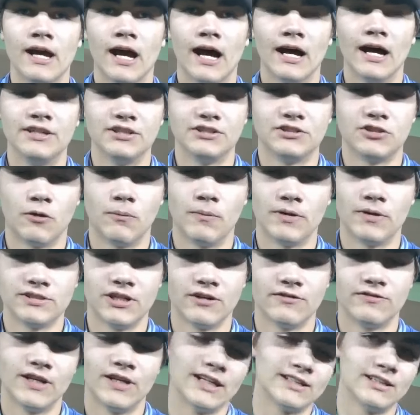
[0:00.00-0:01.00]
I just told
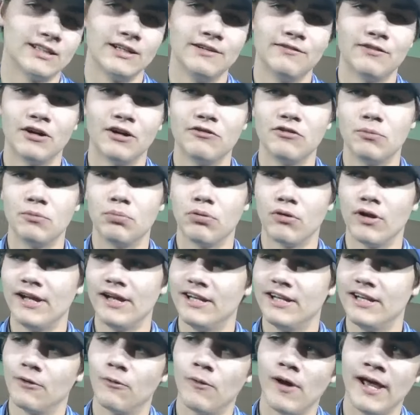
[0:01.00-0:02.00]
myself not to leave it over the plate,
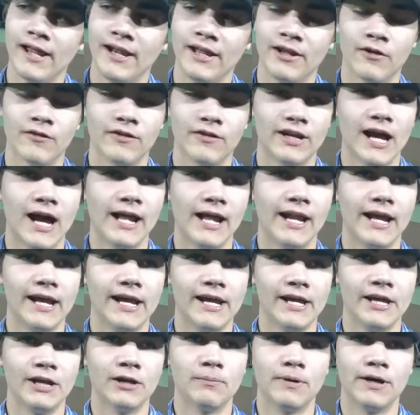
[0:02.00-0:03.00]
and it ran in on the guy, and I
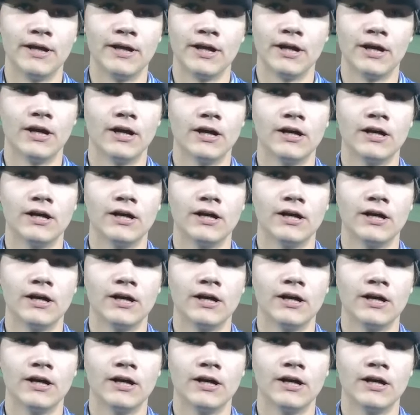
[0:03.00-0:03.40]
hit him, and